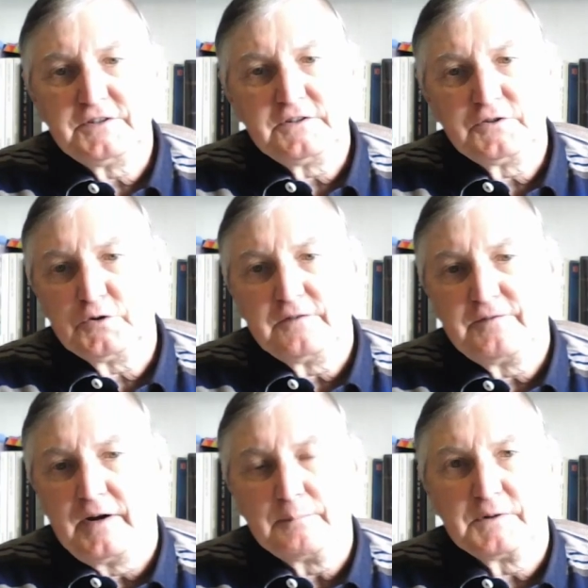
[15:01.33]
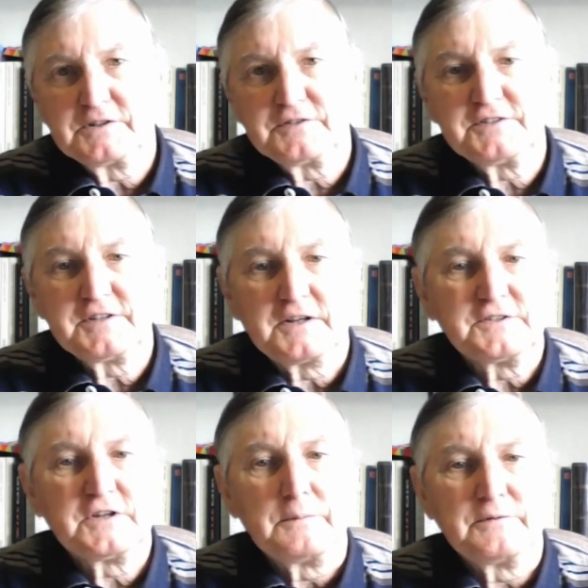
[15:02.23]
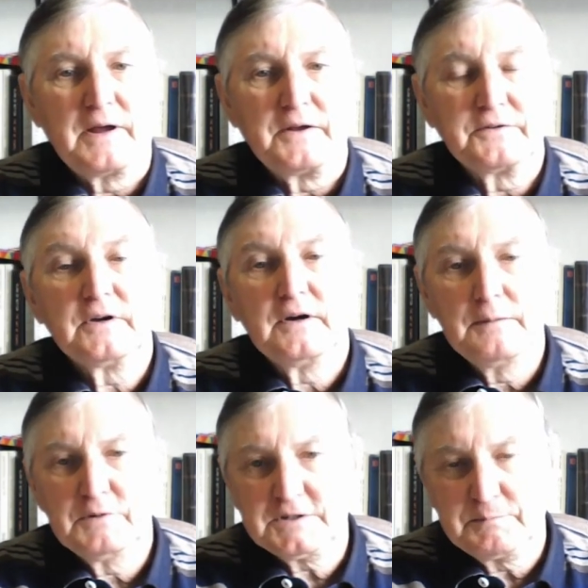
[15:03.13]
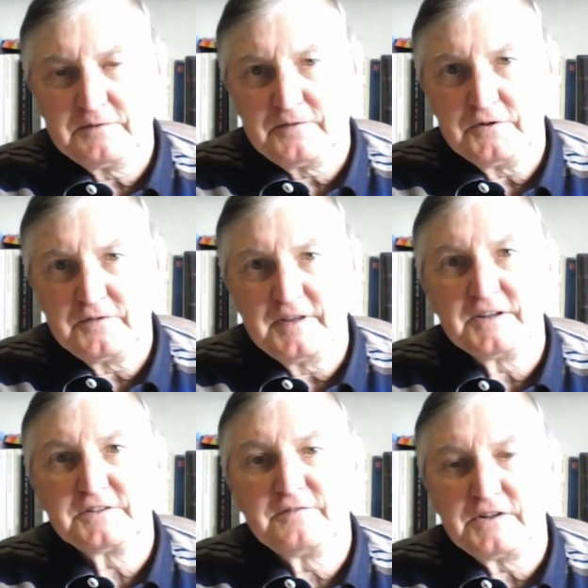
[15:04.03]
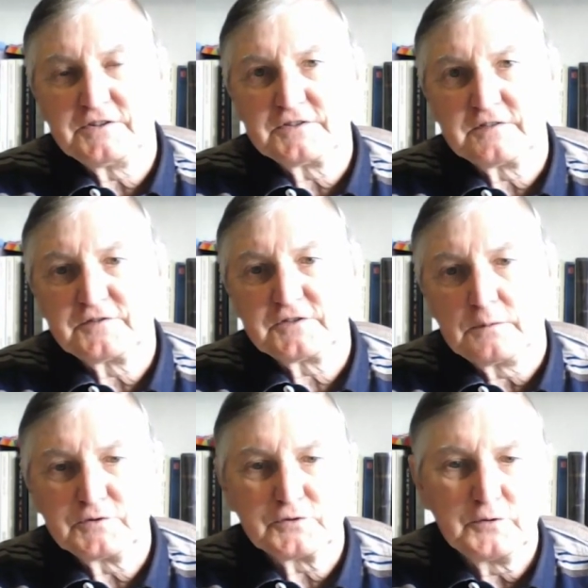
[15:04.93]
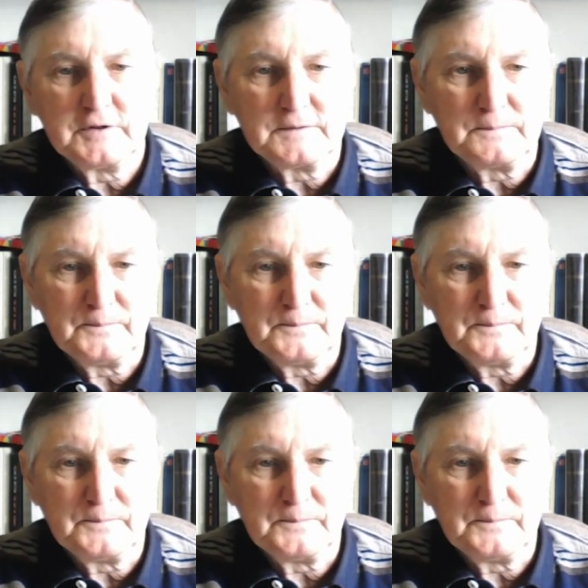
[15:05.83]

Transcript: enjoy it very much the second time around. I much prefer The Adventures of Tom Sawyer.